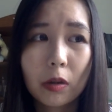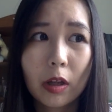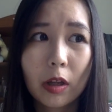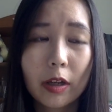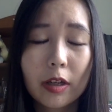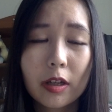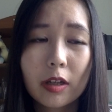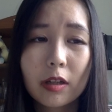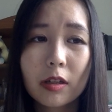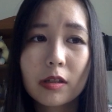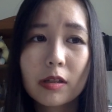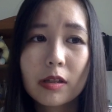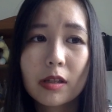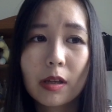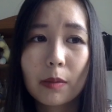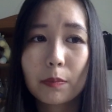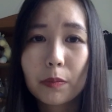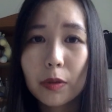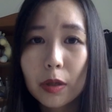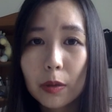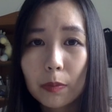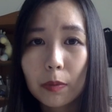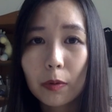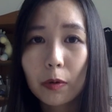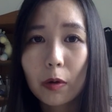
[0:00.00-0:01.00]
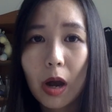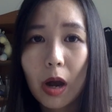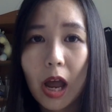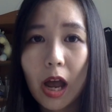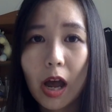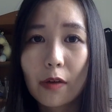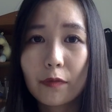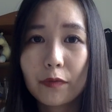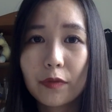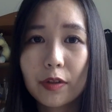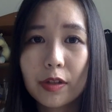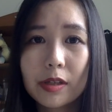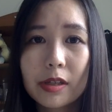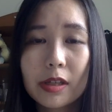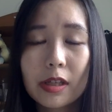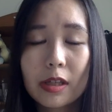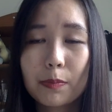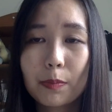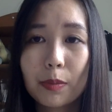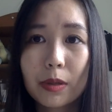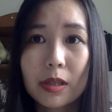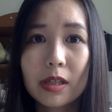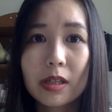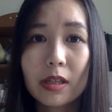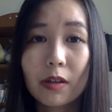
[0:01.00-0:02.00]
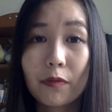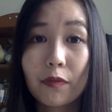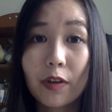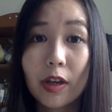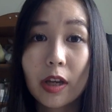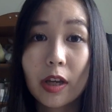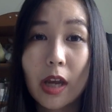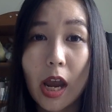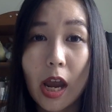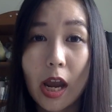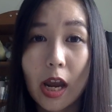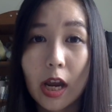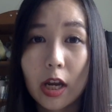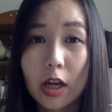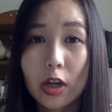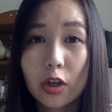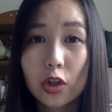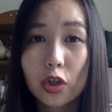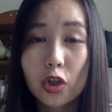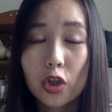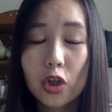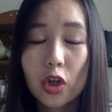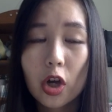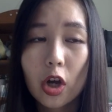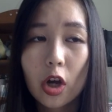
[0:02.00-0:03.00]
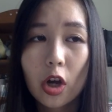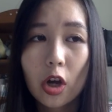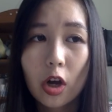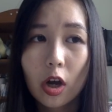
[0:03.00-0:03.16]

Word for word: like some people have this specific age